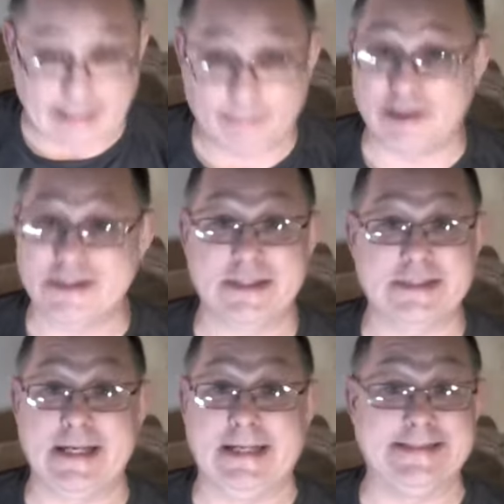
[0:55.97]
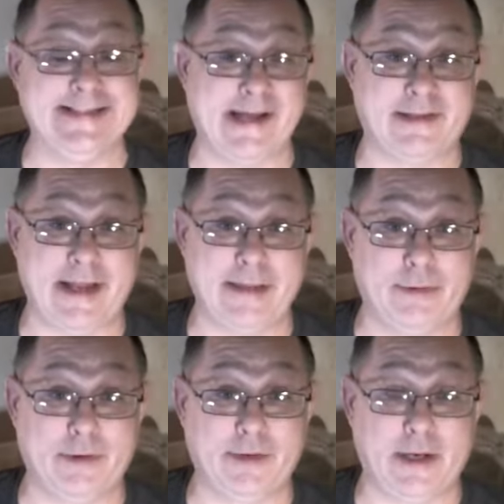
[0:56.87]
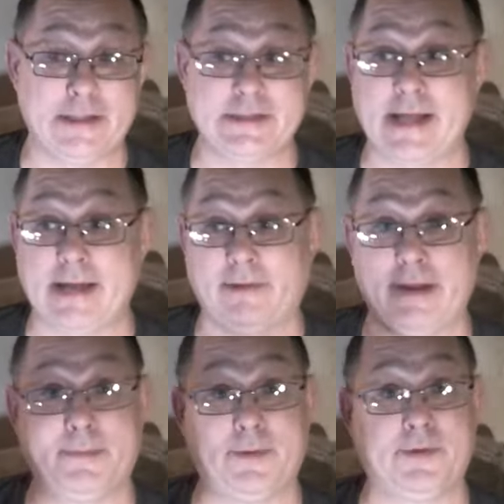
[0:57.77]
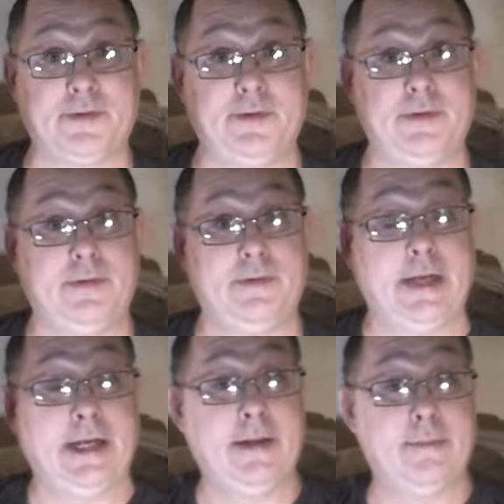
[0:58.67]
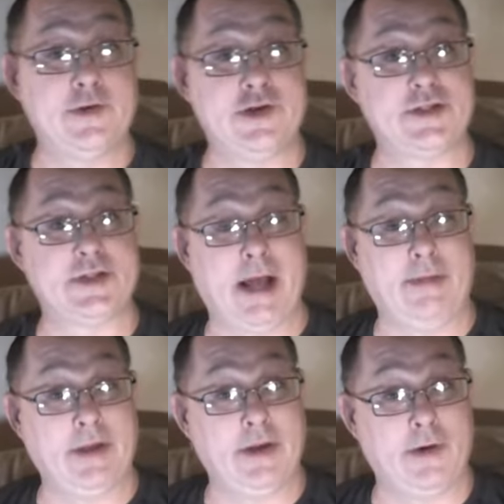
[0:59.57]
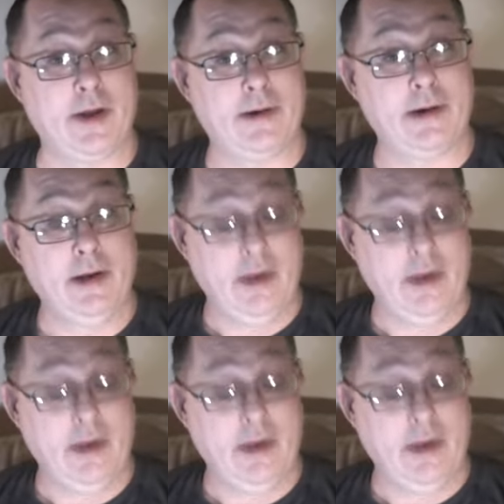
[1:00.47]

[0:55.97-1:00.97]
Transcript: on it, plus it's it's not labeled and it's not labeled in images on the internet.